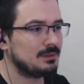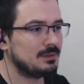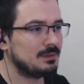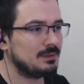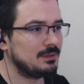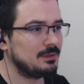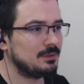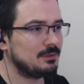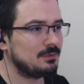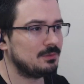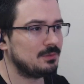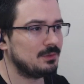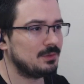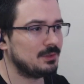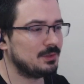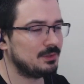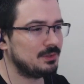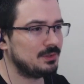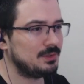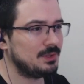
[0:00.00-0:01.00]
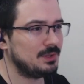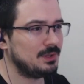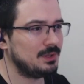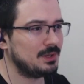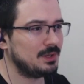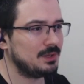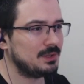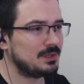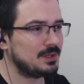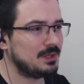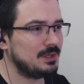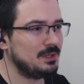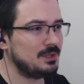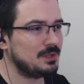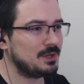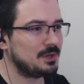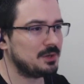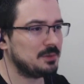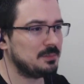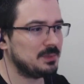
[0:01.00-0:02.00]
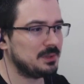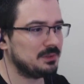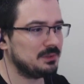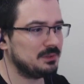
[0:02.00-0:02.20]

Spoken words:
If not, I highly recommend